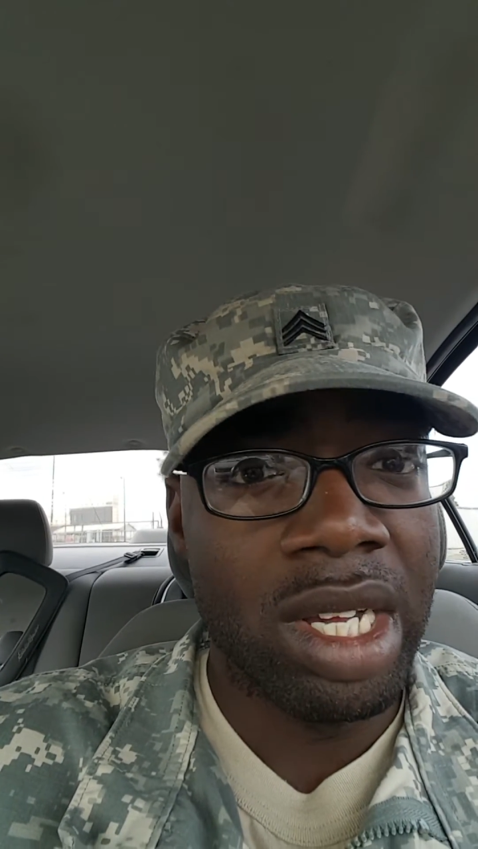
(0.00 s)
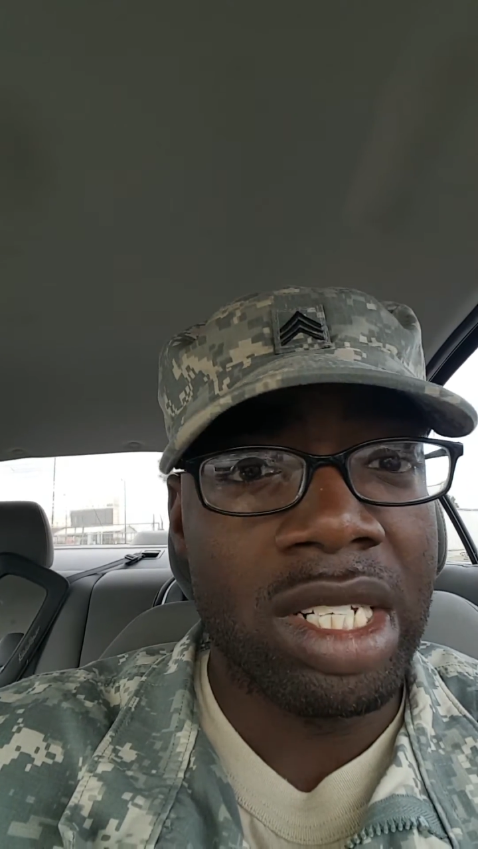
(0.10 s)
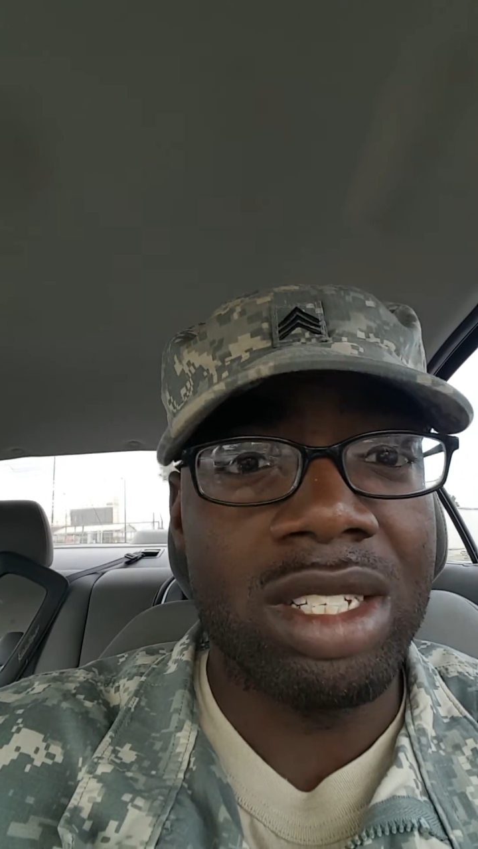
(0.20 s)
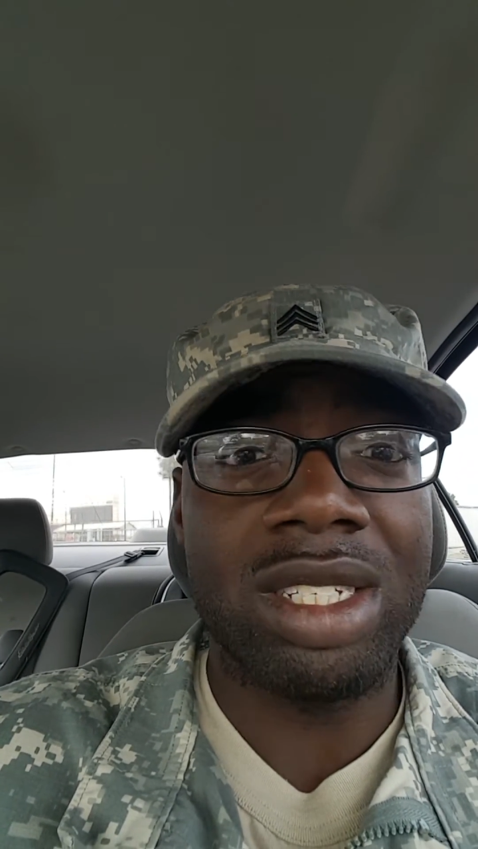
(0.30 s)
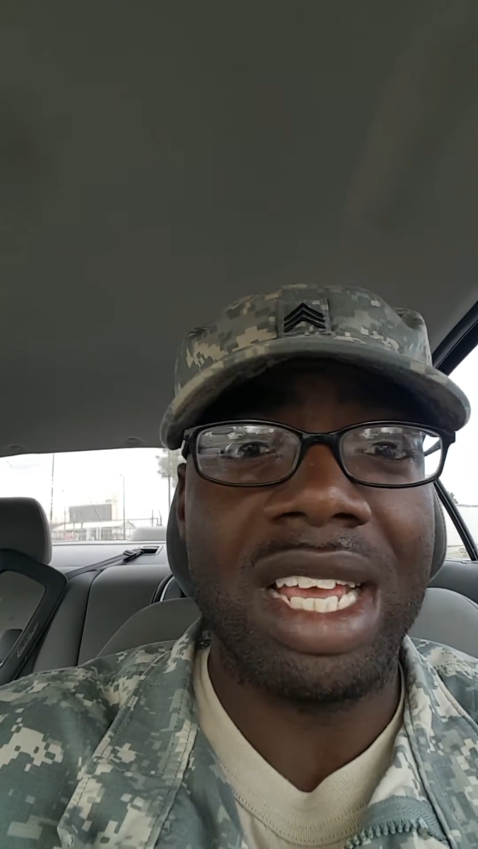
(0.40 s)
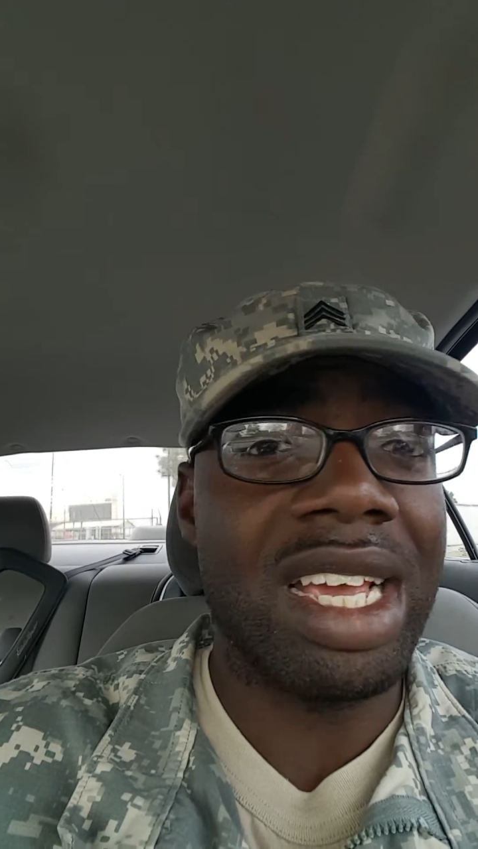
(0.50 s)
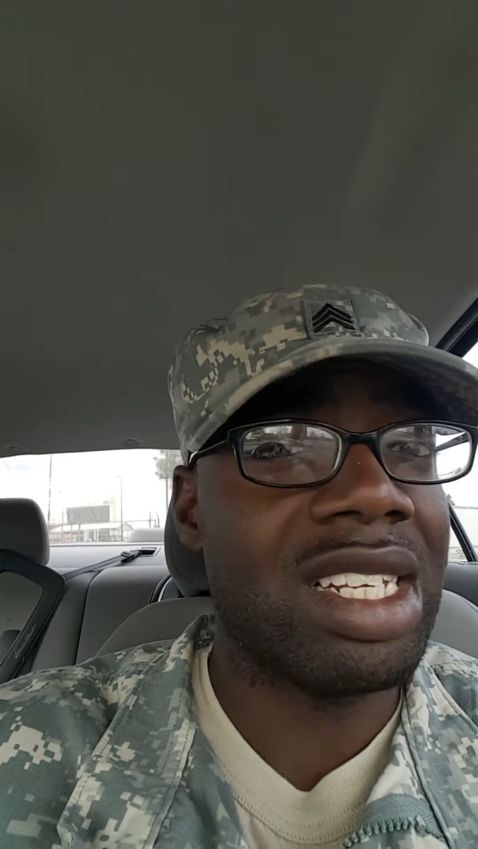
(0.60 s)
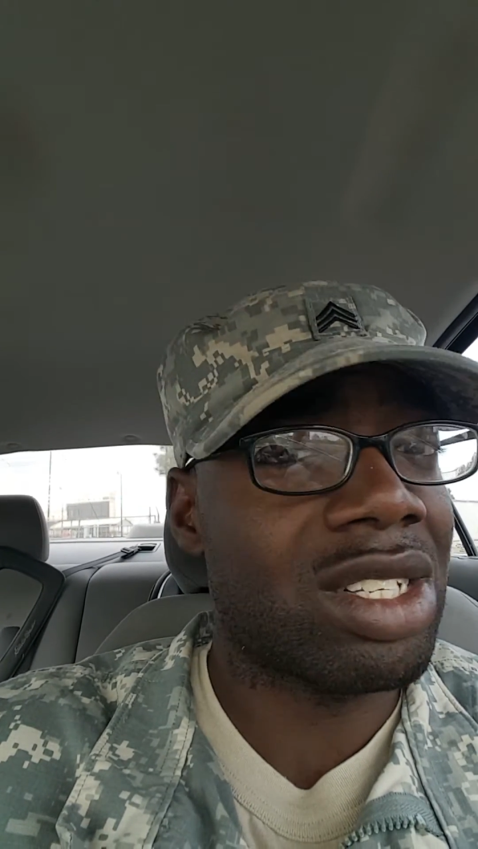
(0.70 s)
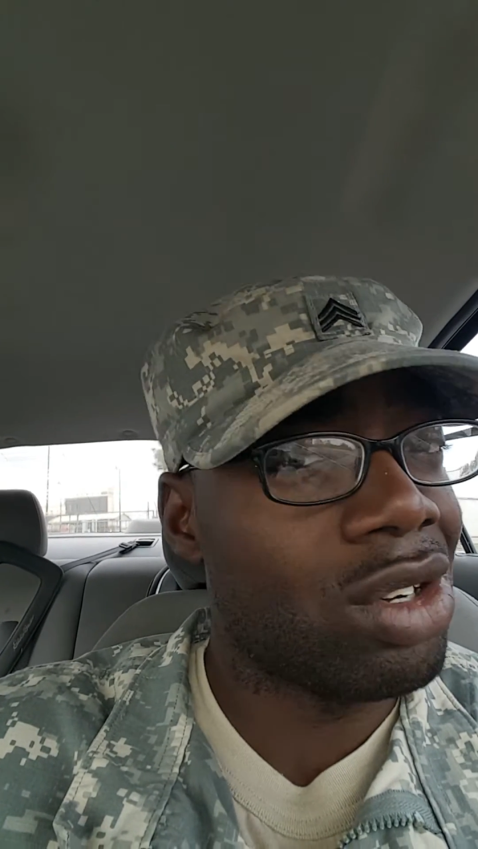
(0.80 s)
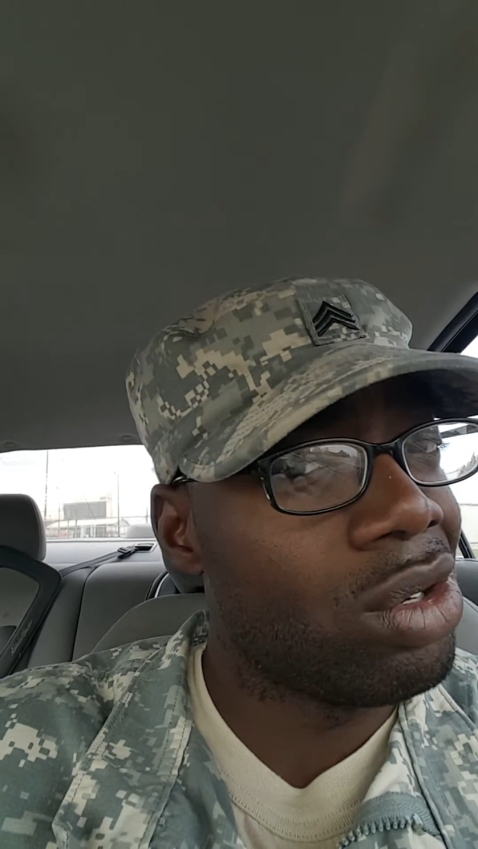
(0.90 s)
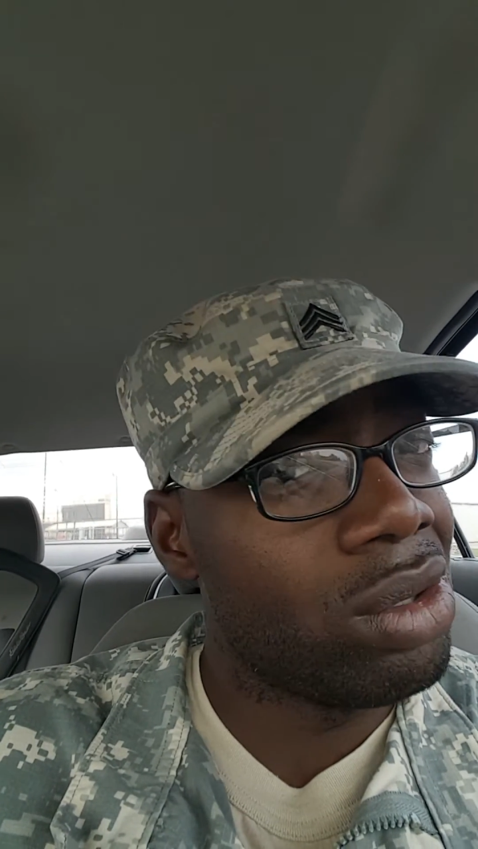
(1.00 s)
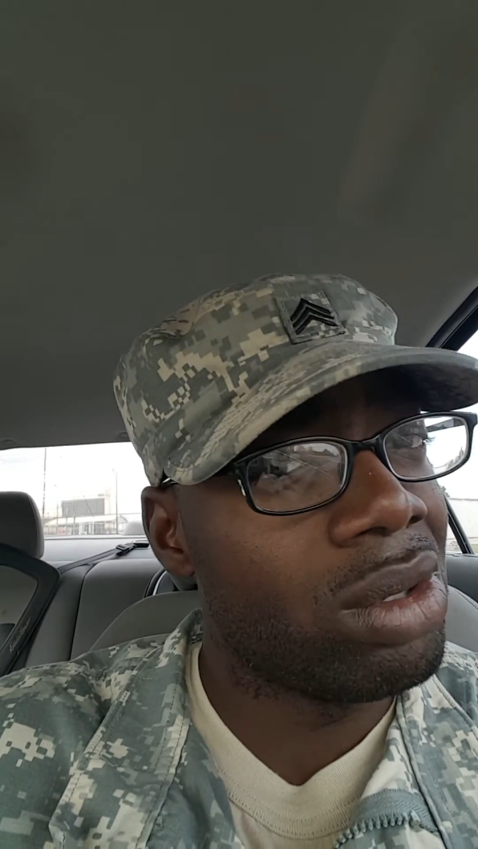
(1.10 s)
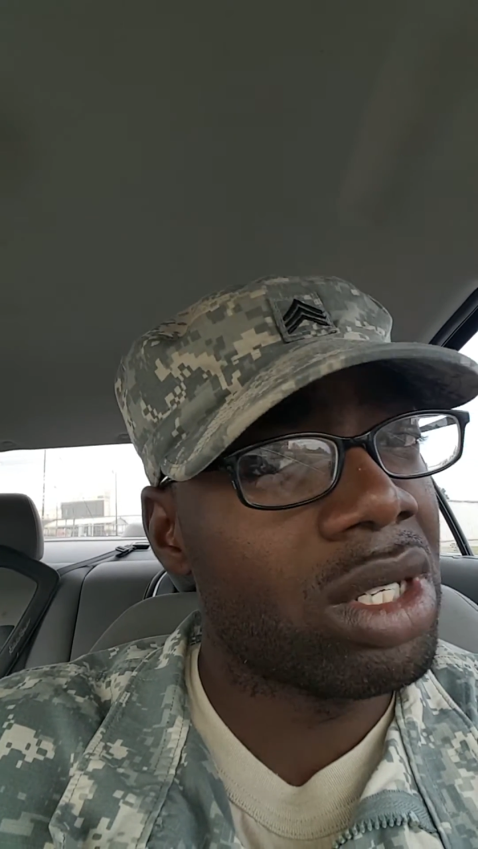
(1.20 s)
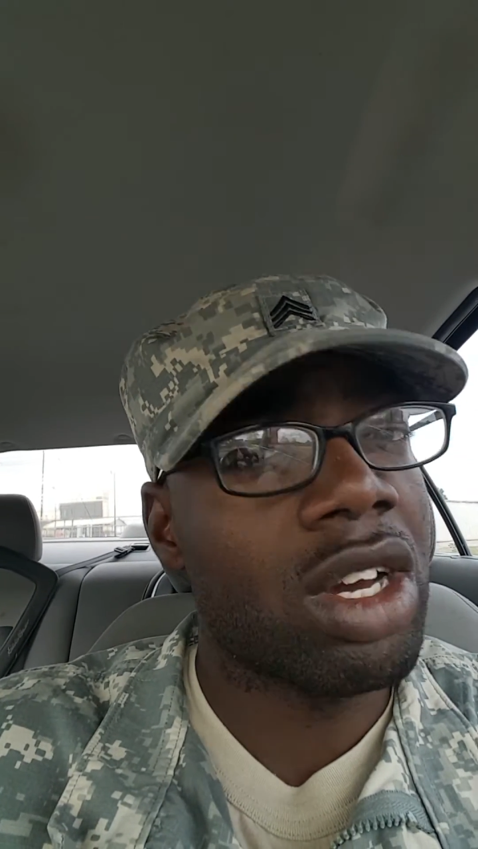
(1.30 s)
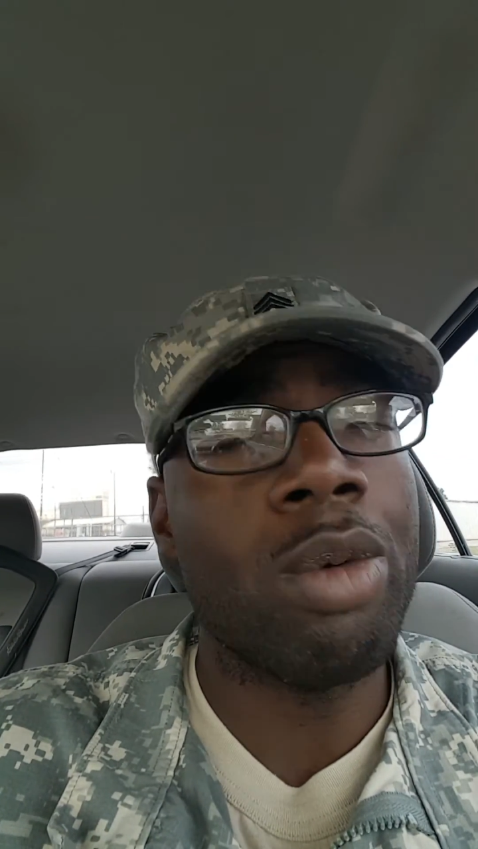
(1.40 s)
to stay in school,
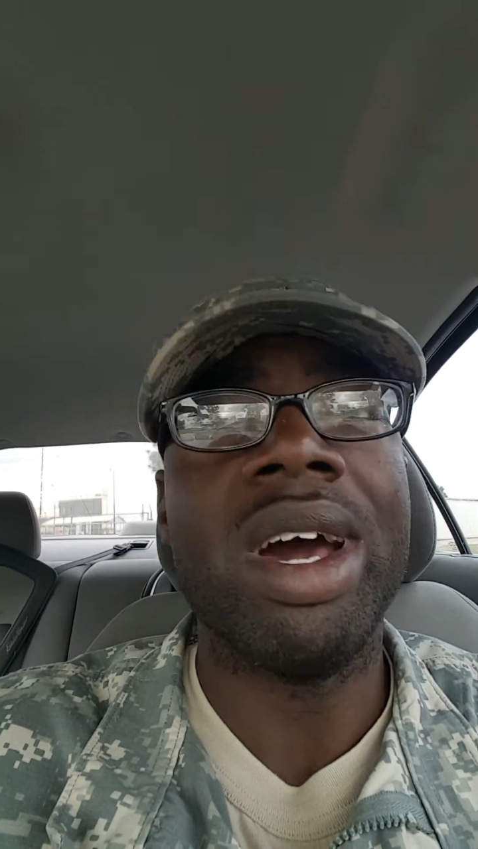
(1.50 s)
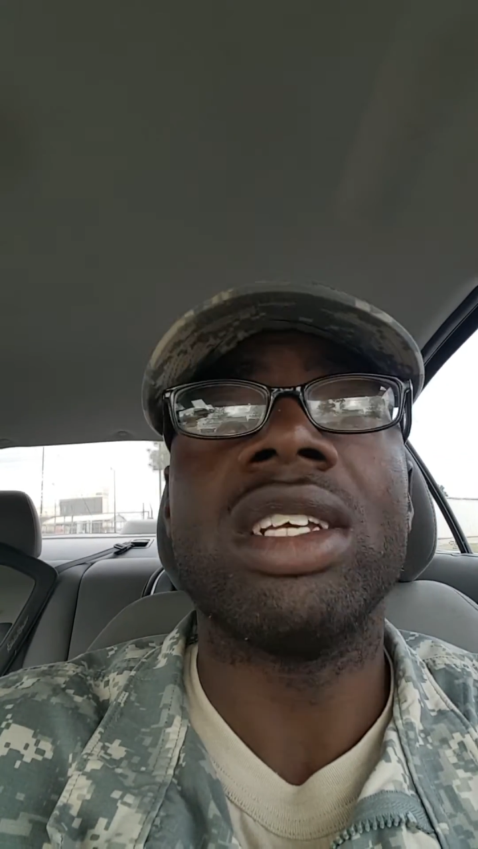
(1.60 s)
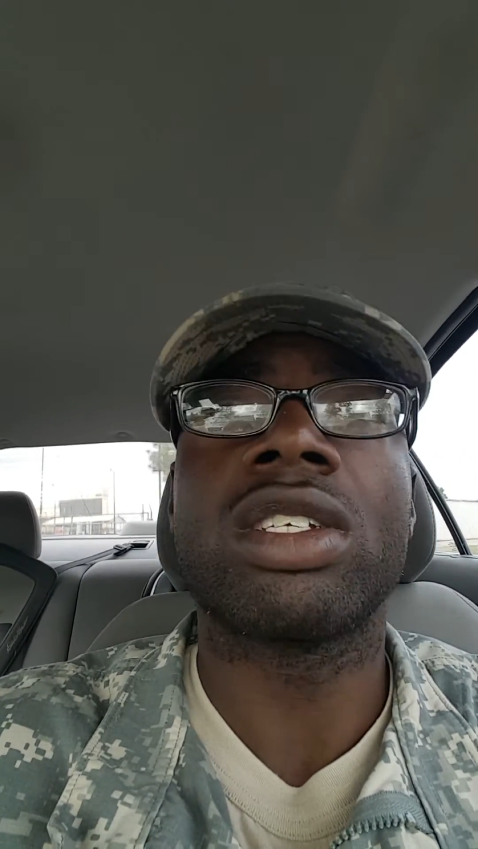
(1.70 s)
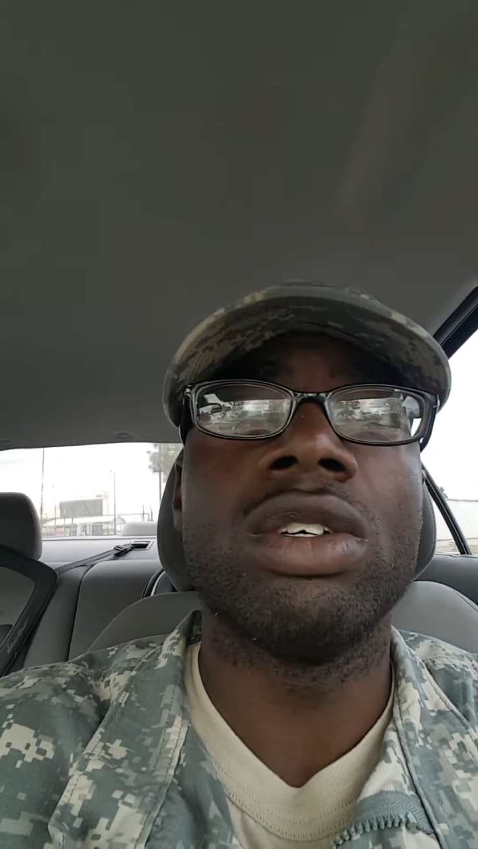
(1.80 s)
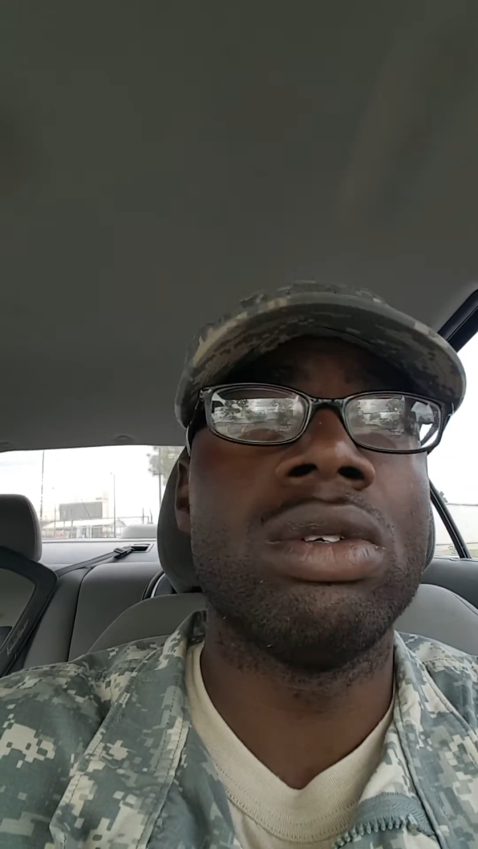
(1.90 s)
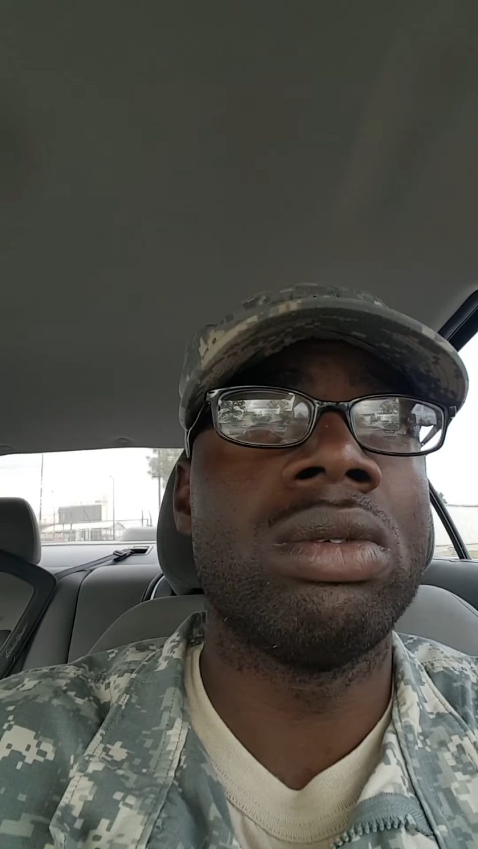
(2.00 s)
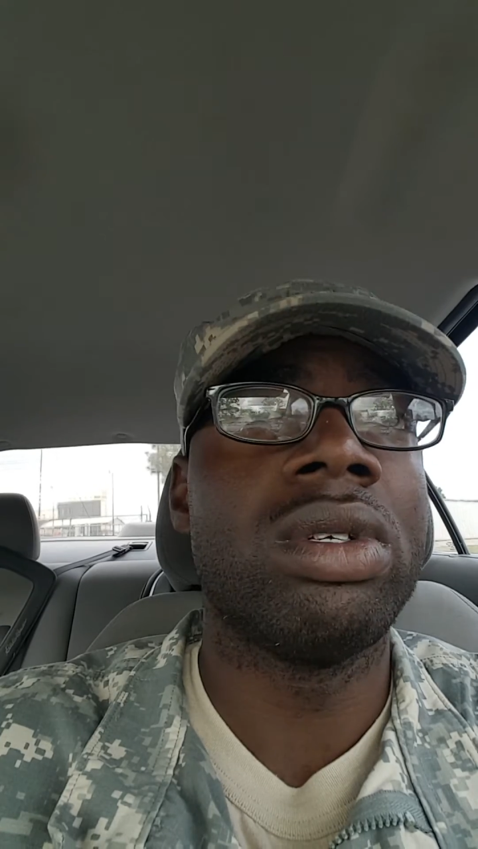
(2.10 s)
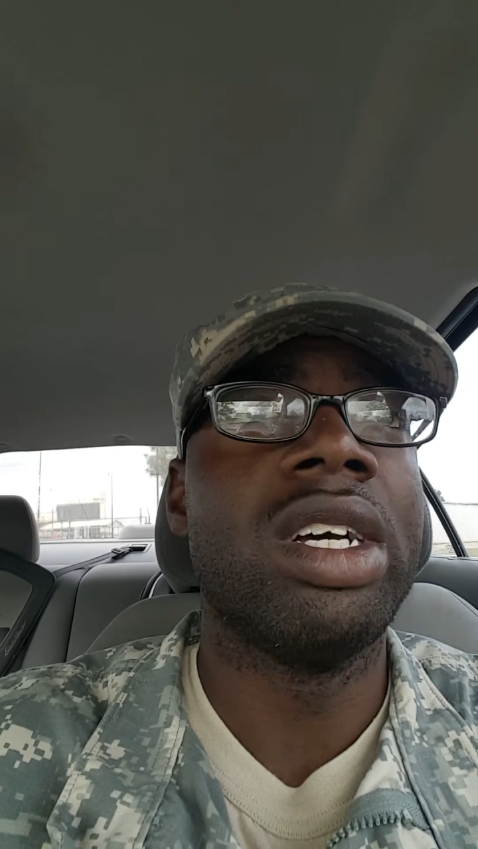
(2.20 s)
go back to school,